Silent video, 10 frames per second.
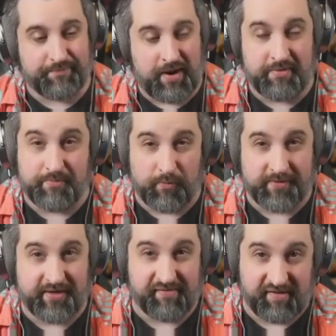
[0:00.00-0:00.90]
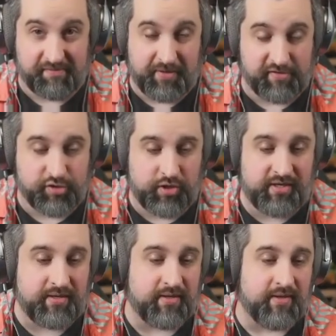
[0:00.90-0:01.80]
Probably more than a 6-piece should,
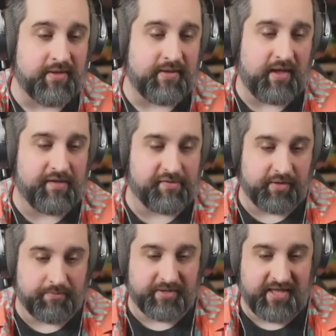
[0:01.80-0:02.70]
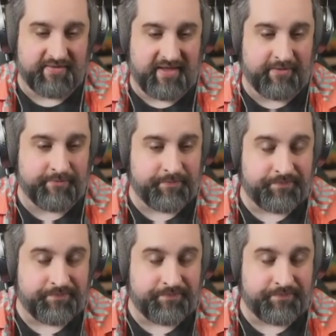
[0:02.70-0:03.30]
so we're going to bring that down.